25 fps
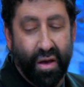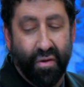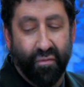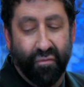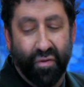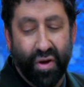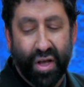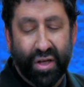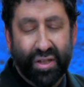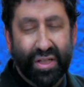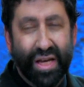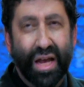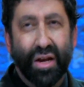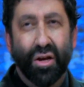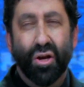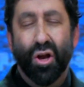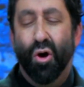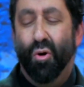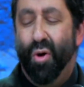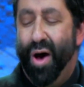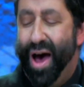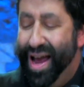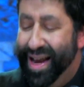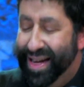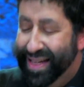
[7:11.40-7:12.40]
Felix had
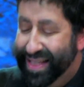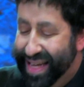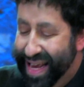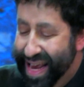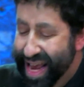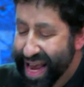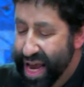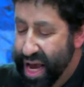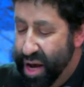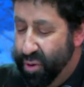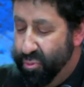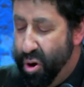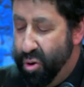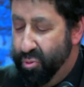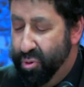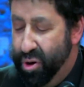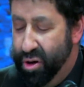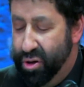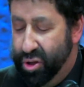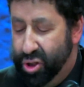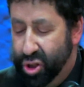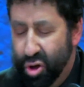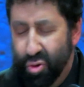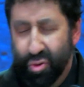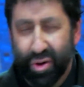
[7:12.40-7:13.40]
no idea what we
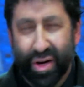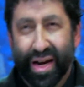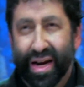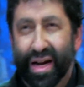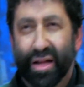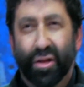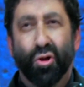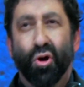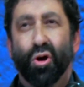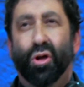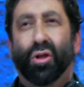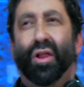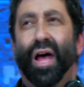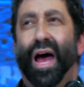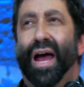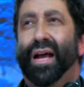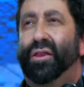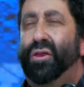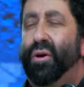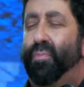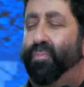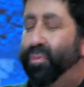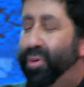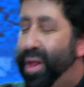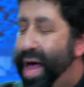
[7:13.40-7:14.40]
were doing, and it looked like
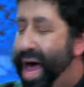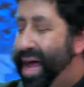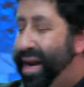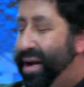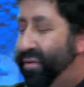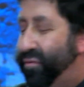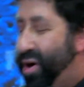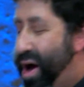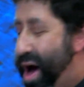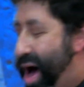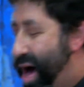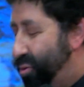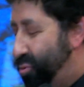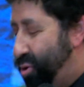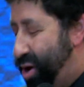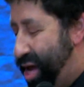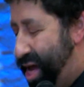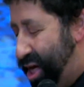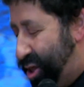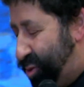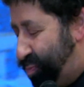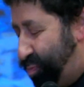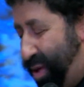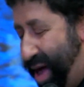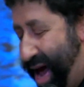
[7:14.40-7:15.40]
the plan of God, well,
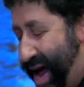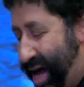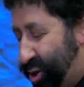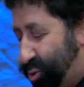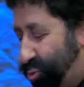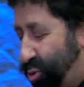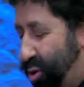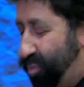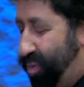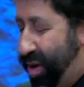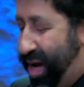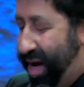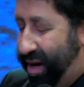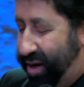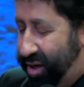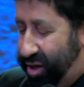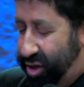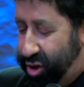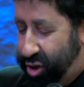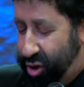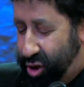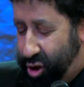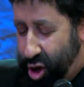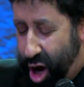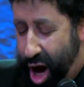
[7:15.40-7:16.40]
his plans were being
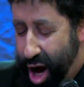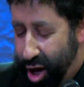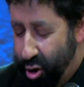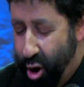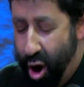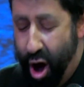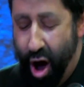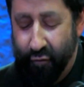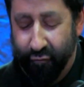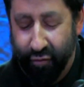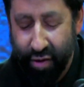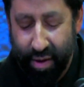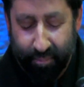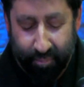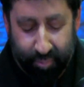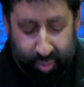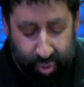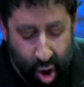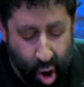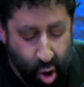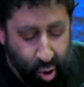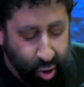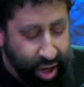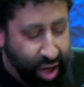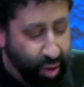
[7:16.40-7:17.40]
cut off and
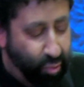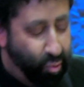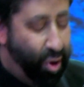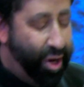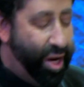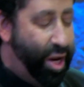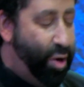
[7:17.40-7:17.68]
broken what